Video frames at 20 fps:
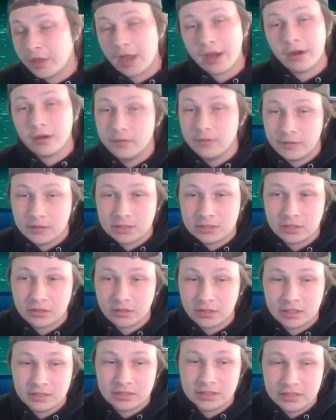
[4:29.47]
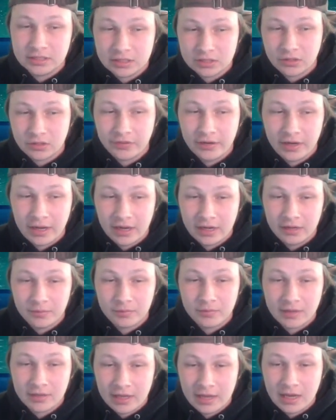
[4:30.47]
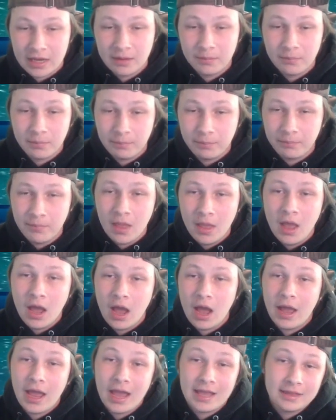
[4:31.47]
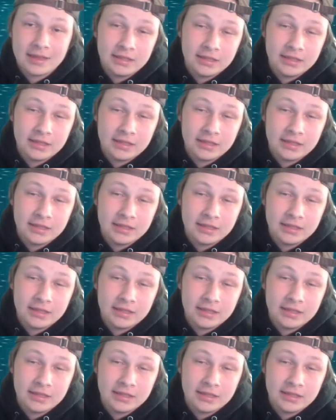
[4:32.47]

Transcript: the iron this turn, because he saw that I ended up staying in uh, as